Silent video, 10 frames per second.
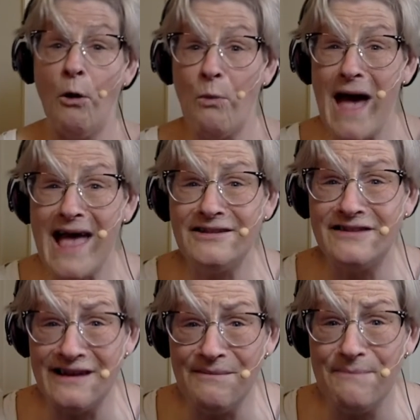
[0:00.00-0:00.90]
Went
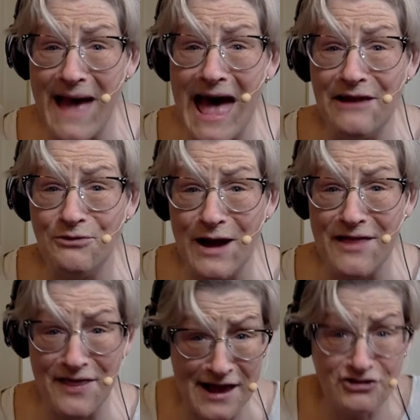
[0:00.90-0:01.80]
to bed
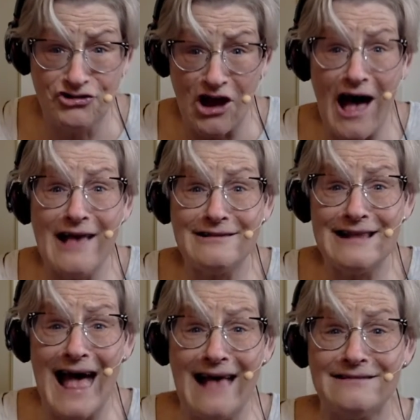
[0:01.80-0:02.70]
with it just
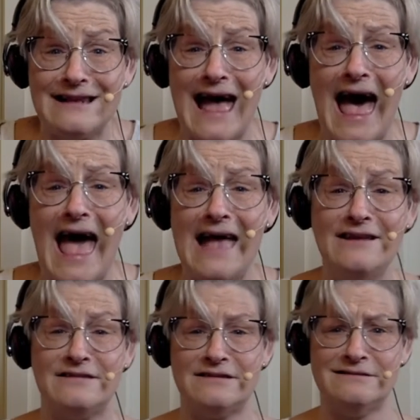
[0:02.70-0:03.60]
last night.
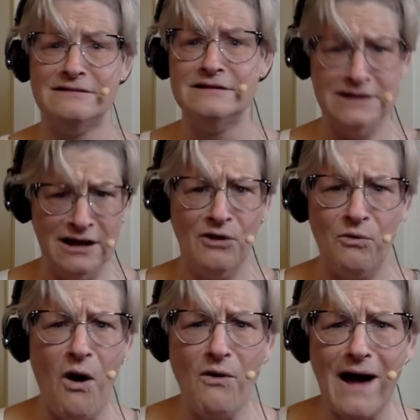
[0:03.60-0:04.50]

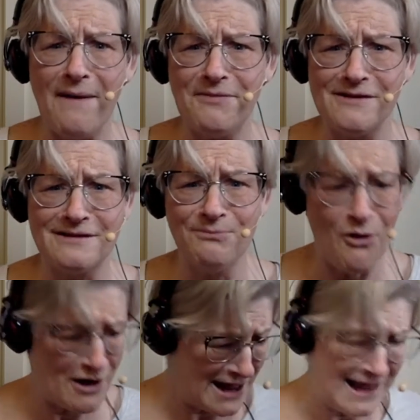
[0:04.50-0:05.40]
Woke up this
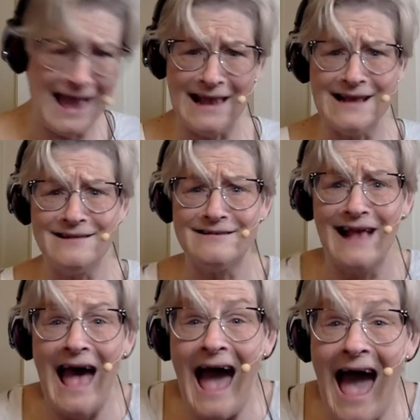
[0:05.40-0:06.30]
morning and it's
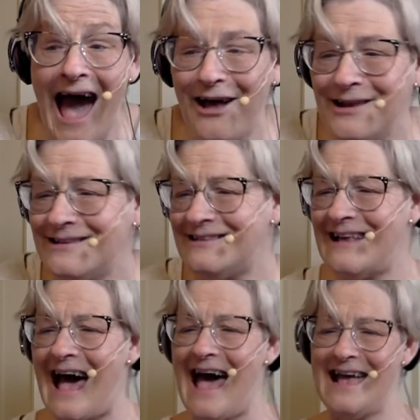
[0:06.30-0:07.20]
out of
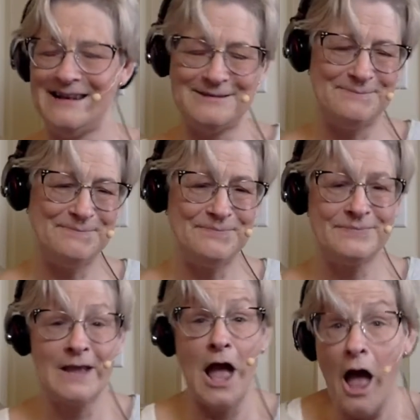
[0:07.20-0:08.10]
sight.
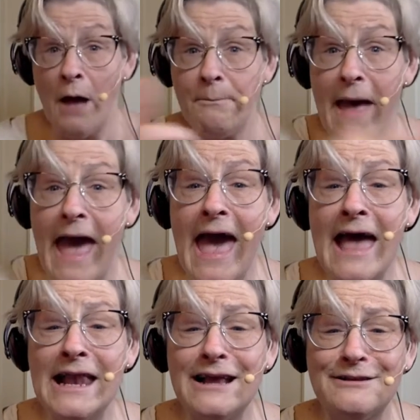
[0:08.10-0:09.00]

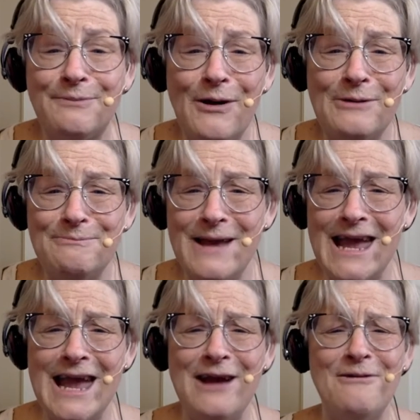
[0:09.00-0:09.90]
Panic's put
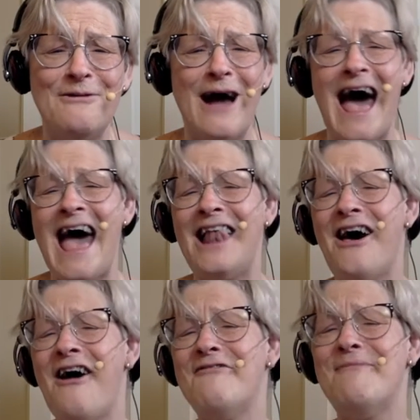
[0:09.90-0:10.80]
me right
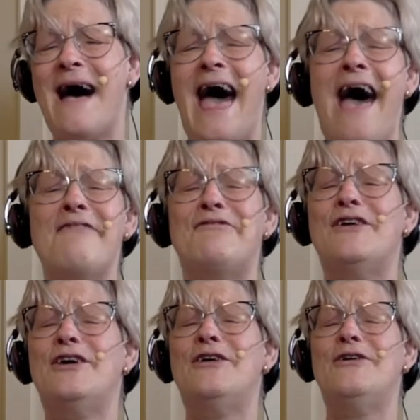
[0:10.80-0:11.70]
off my
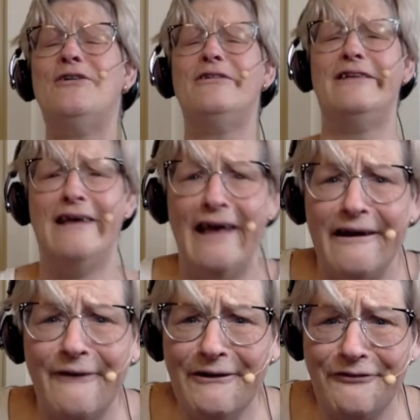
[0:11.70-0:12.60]
food.
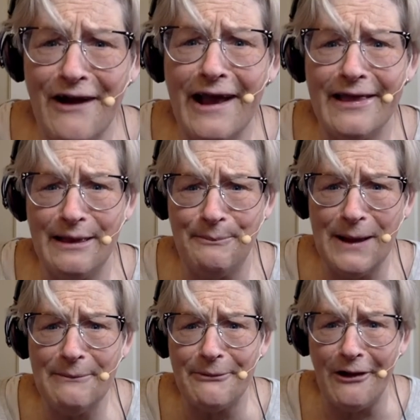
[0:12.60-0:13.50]
Quite frankly,
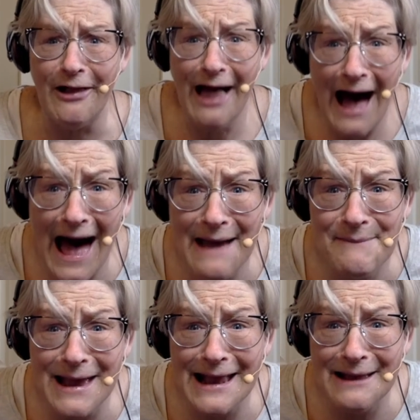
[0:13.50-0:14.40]
people, I'm
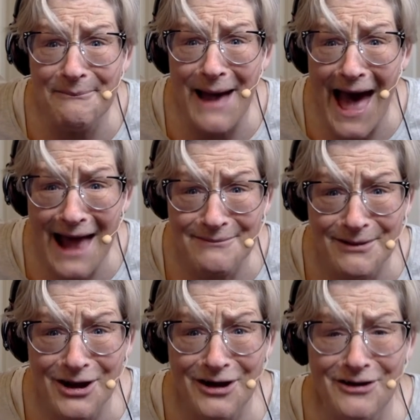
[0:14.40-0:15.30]
in a bad
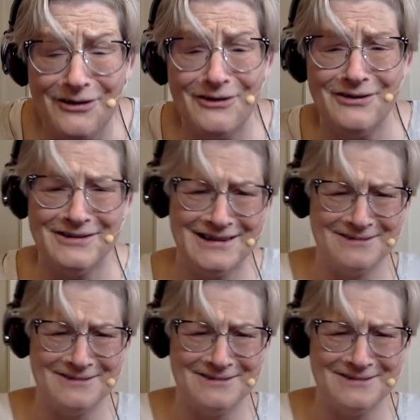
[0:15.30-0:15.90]
mood.